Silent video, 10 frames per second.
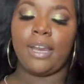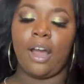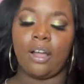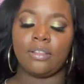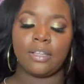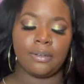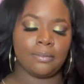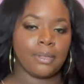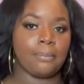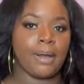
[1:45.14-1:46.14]
all
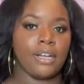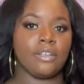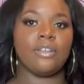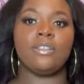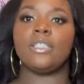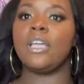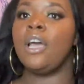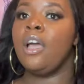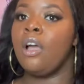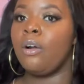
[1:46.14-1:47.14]
the bundles.
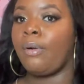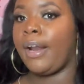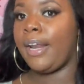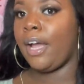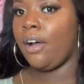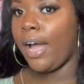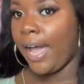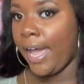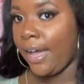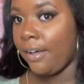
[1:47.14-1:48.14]
Right now I
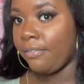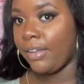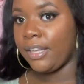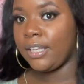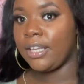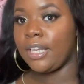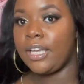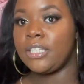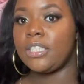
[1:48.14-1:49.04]
have in the lengths